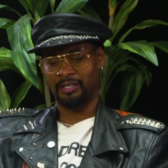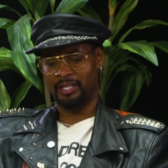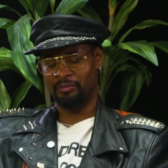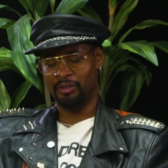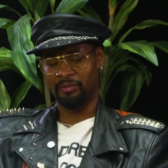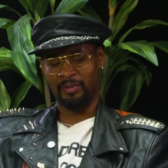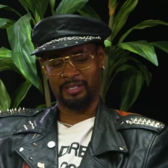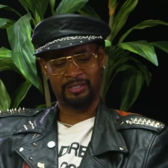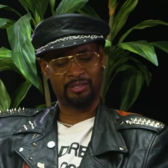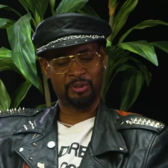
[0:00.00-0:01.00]
it, it really
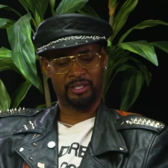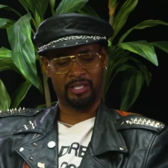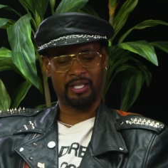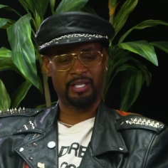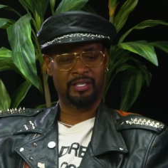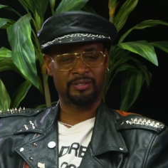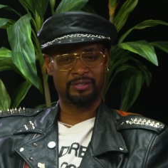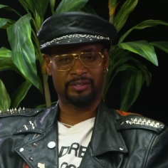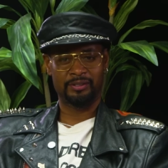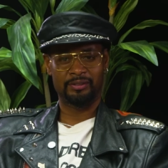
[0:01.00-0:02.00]
messes up with the
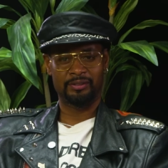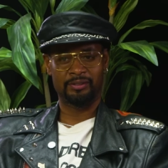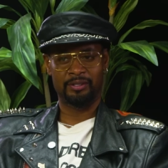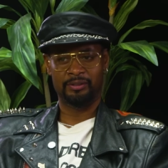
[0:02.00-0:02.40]
kids, you